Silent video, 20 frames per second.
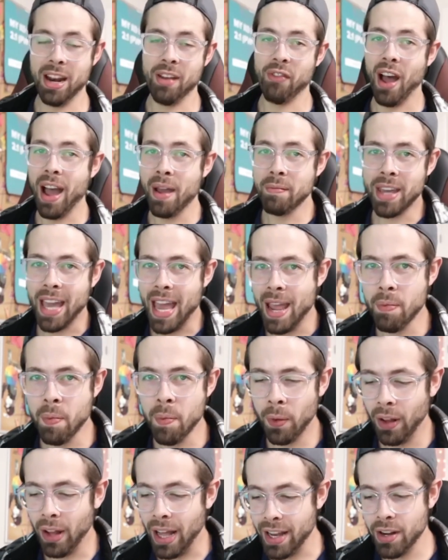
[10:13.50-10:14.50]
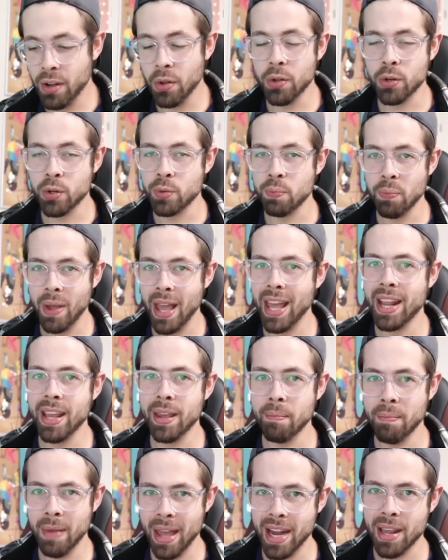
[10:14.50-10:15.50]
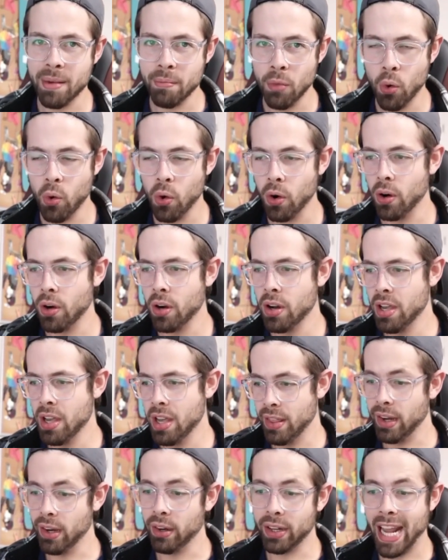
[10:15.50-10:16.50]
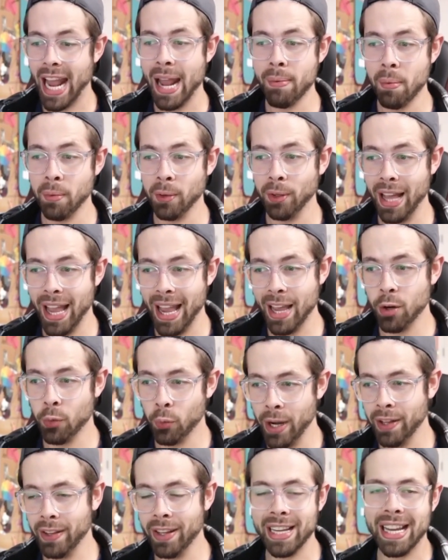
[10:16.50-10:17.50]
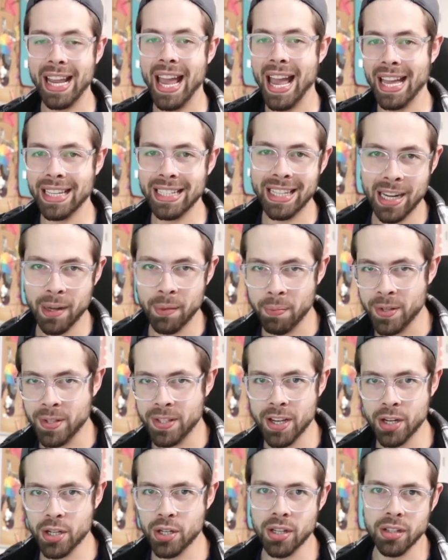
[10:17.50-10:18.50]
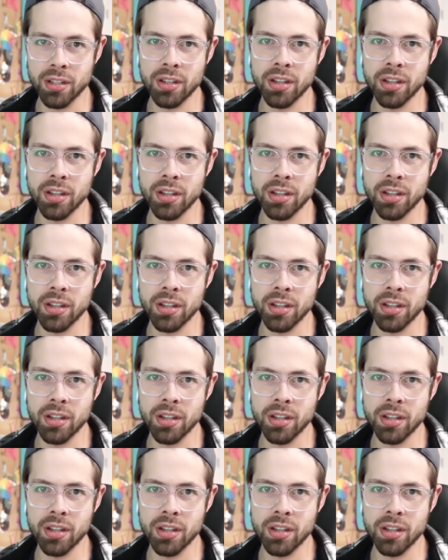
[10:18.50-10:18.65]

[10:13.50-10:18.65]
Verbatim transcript: if I'm capable, I know there's many, many more that are capable and willing and in a position